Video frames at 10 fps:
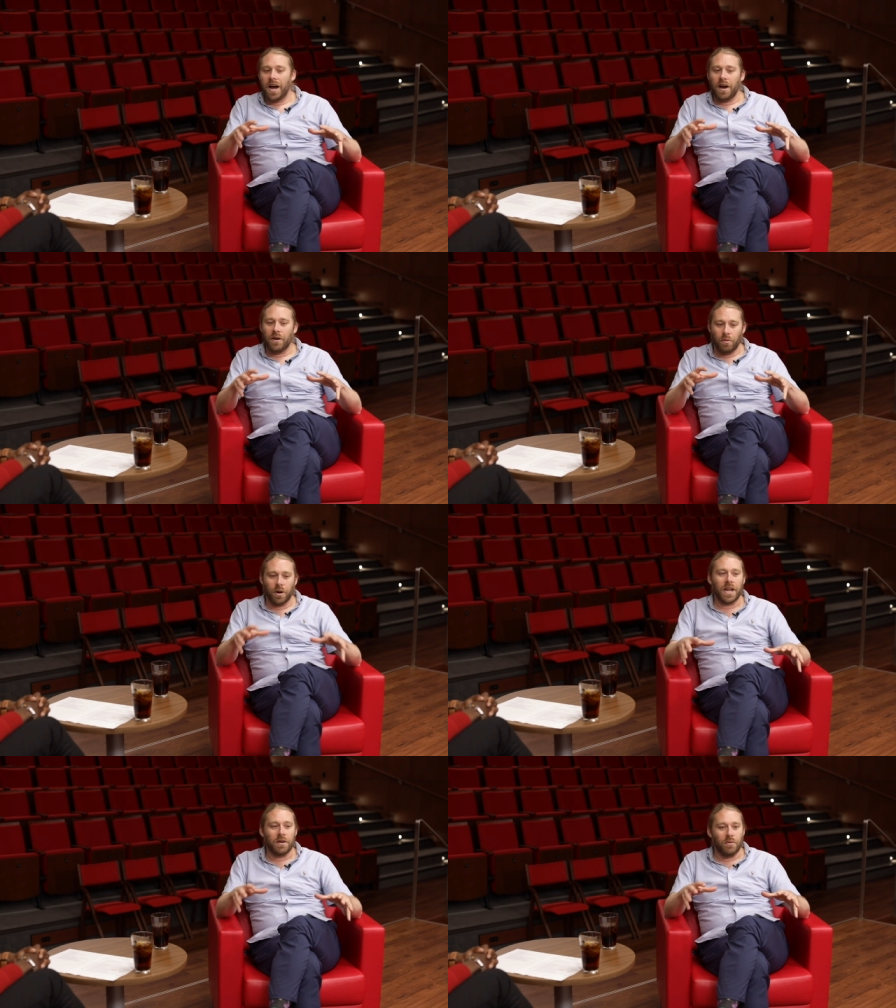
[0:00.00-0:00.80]
uh,
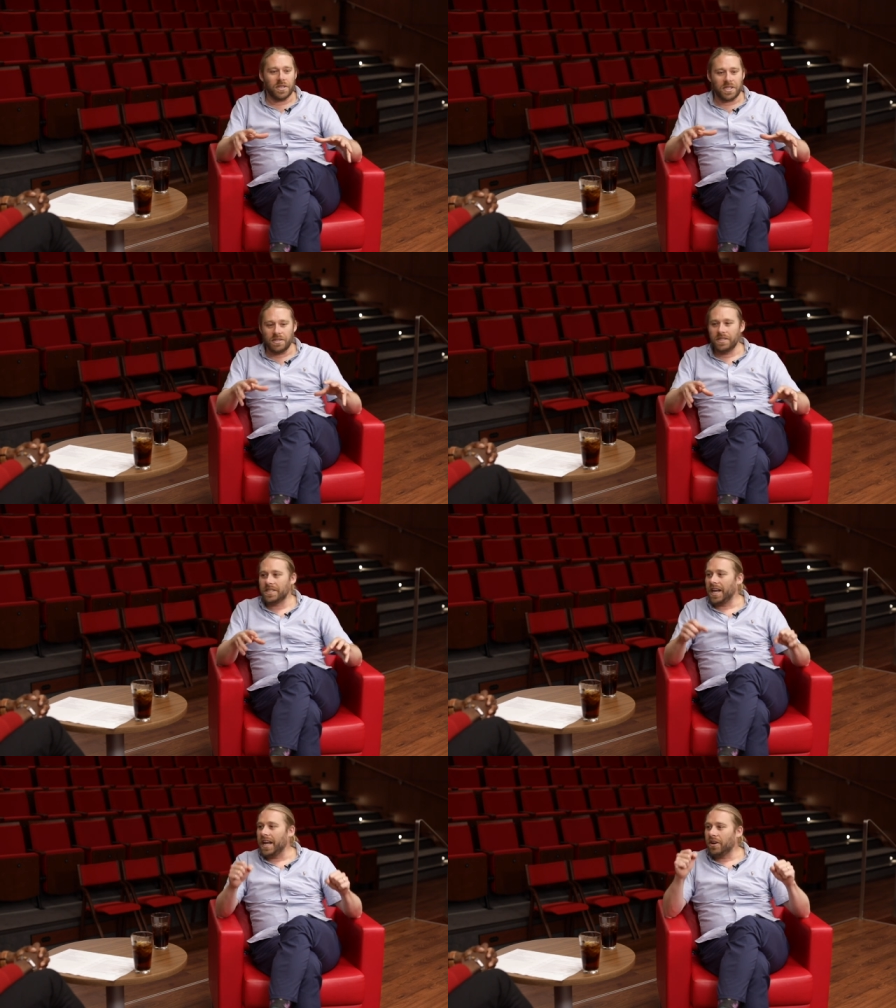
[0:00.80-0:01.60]
working with
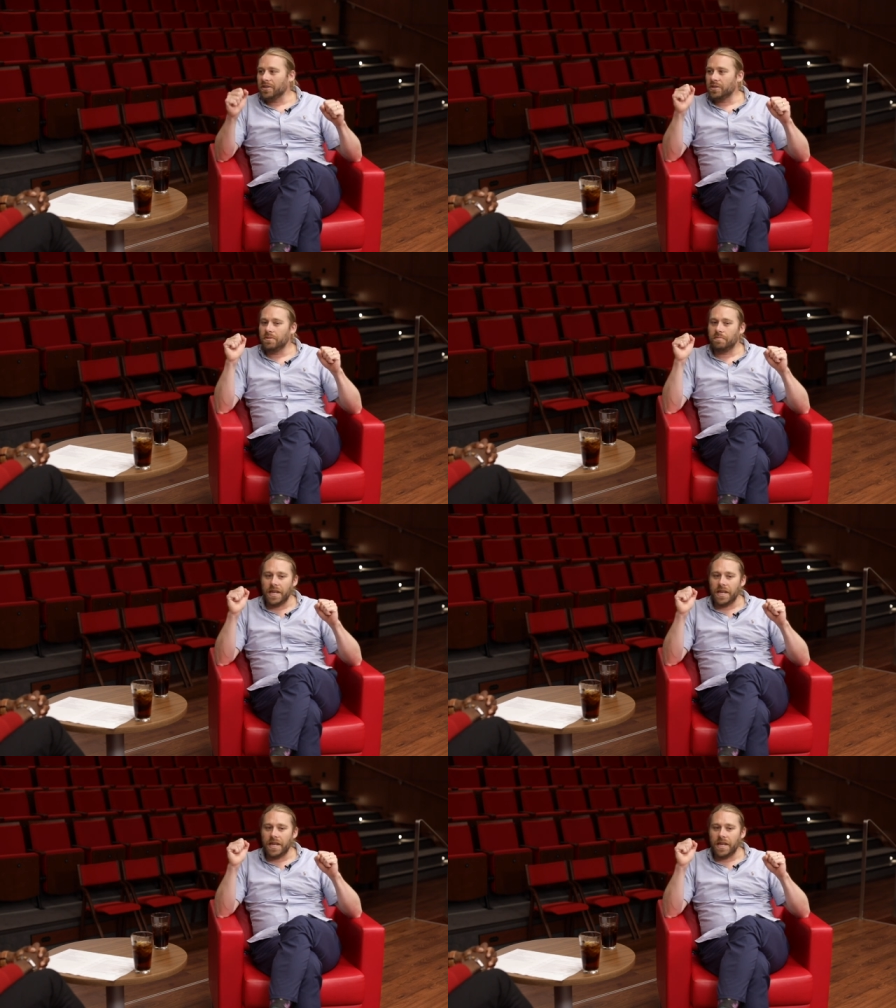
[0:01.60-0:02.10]
students and also